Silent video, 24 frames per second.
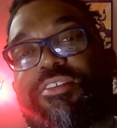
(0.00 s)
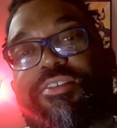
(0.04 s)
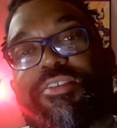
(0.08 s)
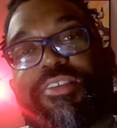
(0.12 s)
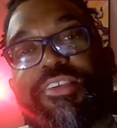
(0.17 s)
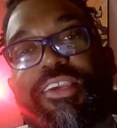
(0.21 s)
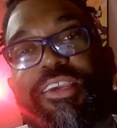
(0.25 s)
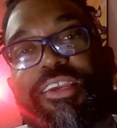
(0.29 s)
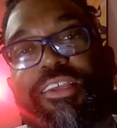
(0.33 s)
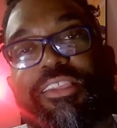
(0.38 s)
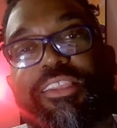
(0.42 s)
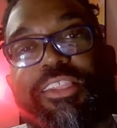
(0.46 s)
to
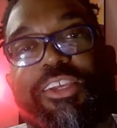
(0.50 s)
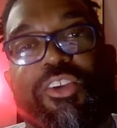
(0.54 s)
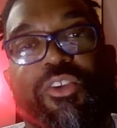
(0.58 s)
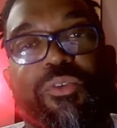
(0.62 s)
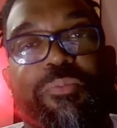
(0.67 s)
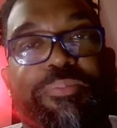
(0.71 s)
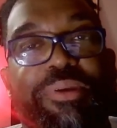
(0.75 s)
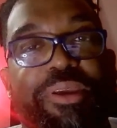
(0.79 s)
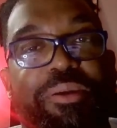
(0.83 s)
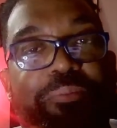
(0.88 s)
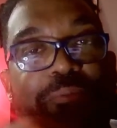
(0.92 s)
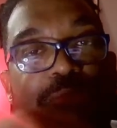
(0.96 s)
see a little
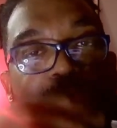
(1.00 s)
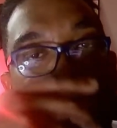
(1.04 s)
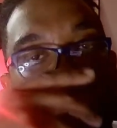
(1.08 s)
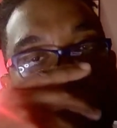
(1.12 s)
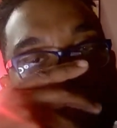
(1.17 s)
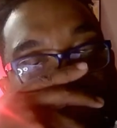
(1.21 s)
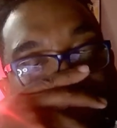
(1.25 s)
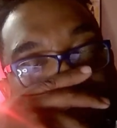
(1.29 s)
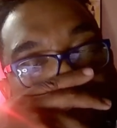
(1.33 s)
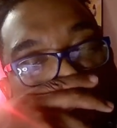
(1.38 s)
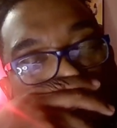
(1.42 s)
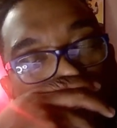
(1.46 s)
bit more
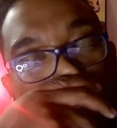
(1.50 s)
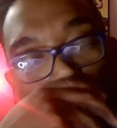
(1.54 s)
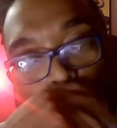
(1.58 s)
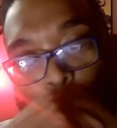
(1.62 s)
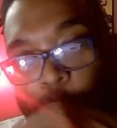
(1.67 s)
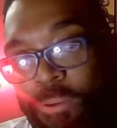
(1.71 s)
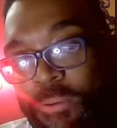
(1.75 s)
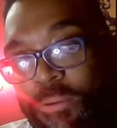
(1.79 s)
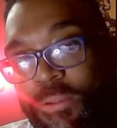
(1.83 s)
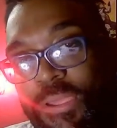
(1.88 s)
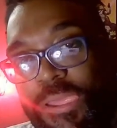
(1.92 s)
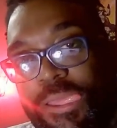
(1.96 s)
smoke
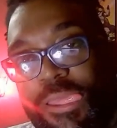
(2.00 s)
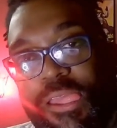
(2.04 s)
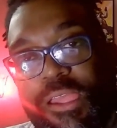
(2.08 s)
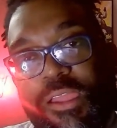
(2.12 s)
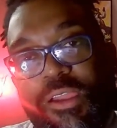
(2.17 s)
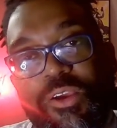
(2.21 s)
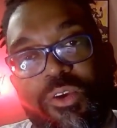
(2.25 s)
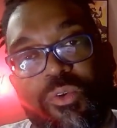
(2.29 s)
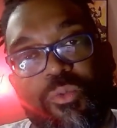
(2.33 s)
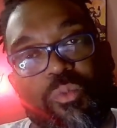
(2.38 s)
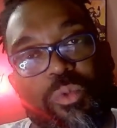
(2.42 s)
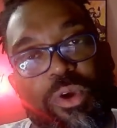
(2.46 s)

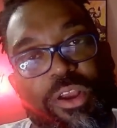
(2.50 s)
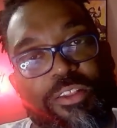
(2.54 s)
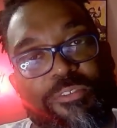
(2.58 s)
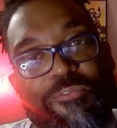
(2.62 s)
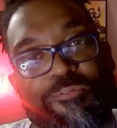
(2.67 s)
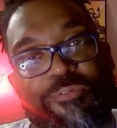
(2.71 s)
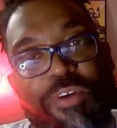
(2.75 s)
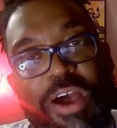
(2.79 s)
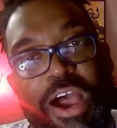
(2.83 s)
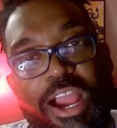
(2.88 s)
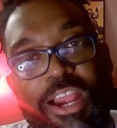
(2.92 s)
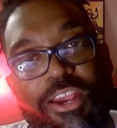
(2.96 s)
where the
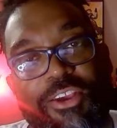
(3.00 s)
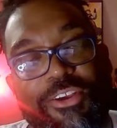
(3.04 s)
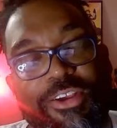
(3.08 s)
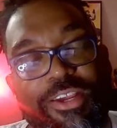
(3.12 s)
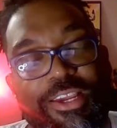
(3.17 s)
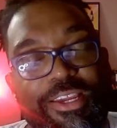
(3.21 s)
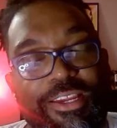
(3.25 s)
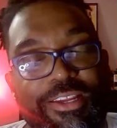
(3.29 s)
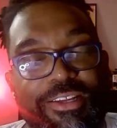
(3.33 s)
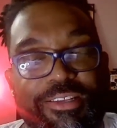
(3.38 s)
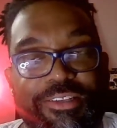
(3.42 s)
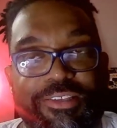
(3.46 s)

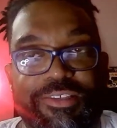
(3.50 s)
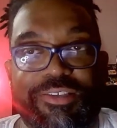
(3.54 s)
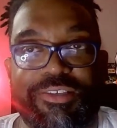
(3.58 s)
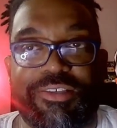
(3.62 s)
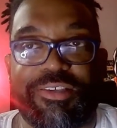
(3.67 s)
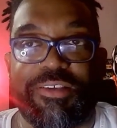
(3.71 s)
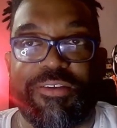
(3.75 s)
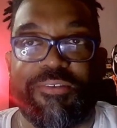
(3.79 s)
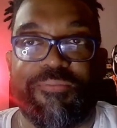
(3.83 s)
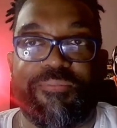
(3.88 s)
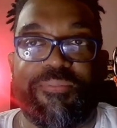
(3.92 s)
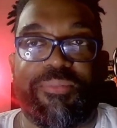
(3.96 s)
fire is.
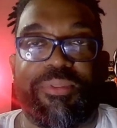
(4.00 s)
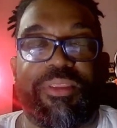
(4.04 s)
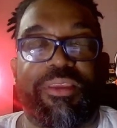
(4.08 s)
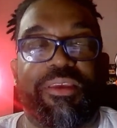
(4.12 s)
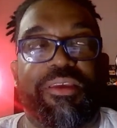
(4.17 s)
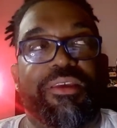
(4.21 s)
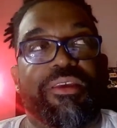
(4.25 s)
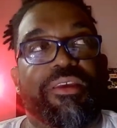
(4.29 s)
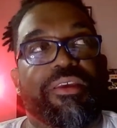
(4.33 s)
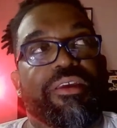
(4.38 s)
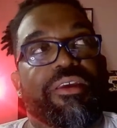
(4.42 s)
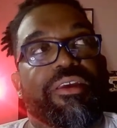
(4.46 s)

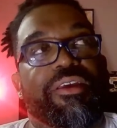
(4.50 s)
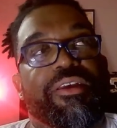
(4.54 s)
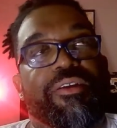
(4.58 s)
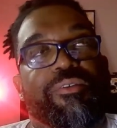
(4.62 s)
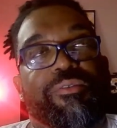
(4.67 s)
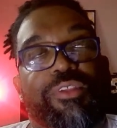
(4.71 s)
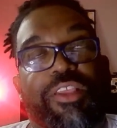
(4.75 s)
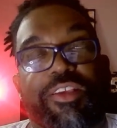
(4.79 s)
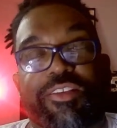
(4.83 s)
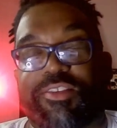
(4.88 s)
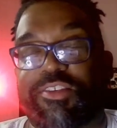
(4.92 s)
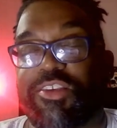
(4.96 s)

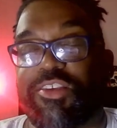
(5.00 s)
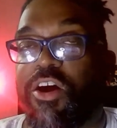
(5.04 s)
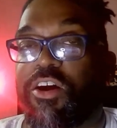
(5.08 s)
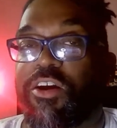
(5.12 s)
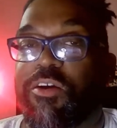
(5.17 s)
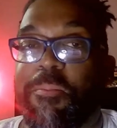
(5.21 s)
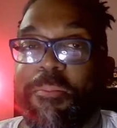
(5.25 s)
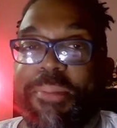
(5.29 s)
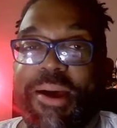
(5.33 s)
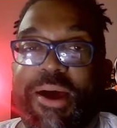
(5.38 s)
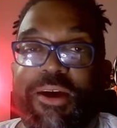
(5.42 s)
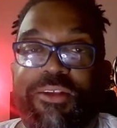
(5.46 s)
Let's
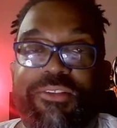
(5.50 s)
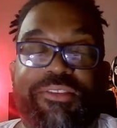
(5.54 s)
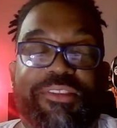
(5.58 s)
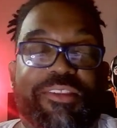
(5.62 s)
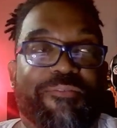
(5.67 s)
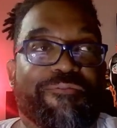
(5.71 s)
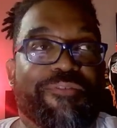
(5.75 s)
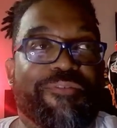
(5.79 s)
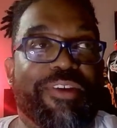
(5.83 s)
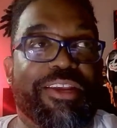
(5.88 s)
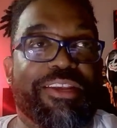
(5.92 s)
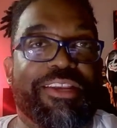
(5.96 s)
talk about
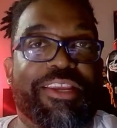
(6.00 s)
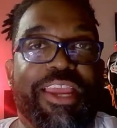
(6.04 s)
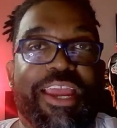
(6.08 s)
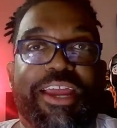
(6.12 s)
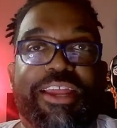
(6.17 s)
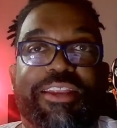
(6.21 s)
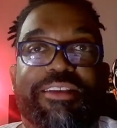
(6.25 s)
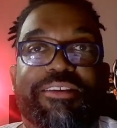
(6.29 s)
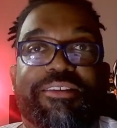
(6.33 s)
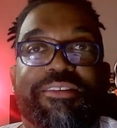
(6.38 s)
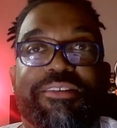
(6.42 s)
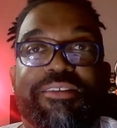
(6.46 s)
the
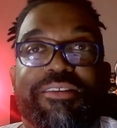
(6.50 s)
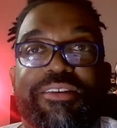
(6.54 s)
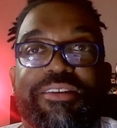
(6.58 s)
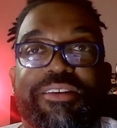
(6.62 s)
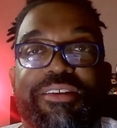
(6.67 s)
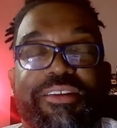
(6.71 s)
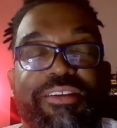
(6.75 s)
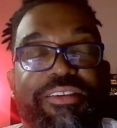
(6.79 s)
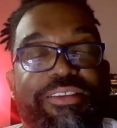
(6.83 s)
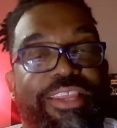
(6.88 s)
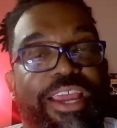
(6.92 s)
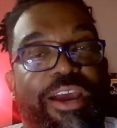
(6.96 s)
vignette
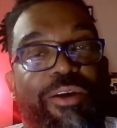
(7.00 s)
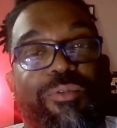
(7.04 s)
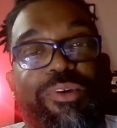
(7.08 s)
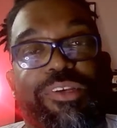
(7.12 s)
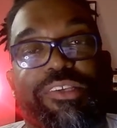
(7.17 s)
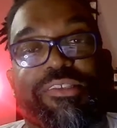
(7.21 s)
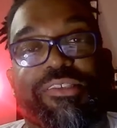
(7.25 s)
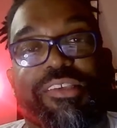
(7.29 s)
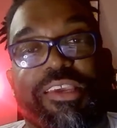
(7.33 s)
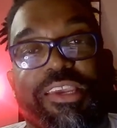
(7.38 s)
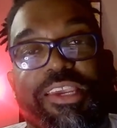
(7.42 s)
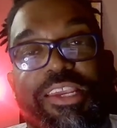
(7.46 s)
that we
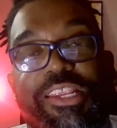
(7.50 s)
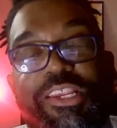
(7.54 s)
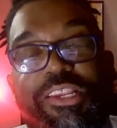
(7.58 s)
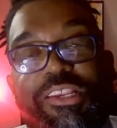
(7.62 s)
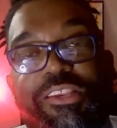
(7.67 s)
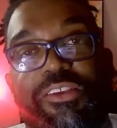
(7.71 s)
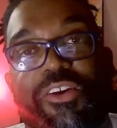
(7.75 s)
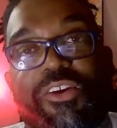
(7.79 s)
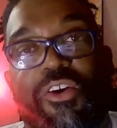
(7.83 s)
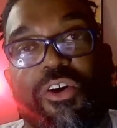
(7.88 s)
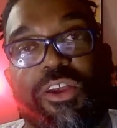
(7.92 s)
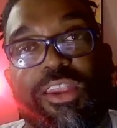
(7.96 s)
seen
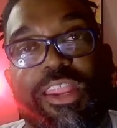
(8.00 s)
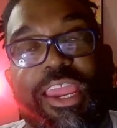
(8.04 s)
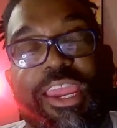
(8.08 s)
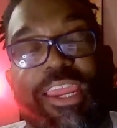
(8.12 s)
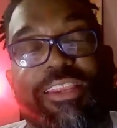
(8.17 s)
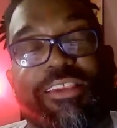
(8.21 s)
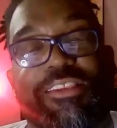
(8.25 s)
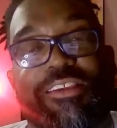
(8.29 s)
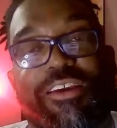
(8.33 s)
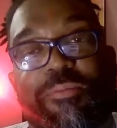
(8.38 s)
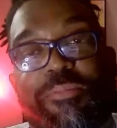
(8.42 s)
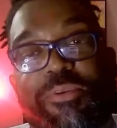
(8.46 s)
on
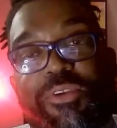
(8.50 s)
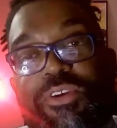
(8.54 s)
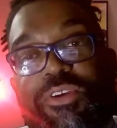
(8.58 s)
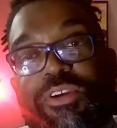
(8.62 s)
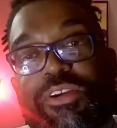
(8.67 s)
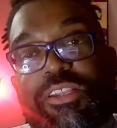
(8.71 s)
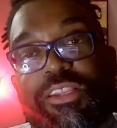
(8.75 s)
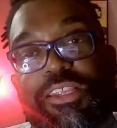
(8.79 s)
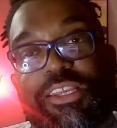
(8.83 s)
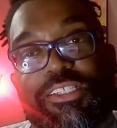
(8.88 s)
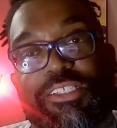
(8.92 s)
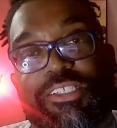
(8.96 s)
AEW
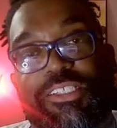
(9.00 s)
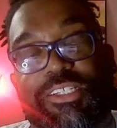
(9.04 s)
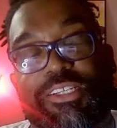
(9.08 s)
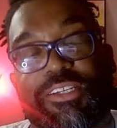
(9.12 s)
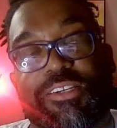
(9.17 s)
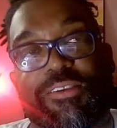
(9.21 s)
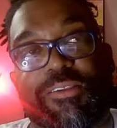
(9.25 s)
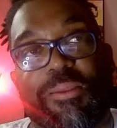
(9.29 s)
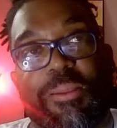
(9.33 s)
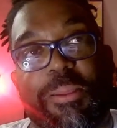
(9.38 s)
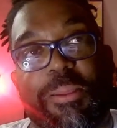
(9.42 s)
Collision.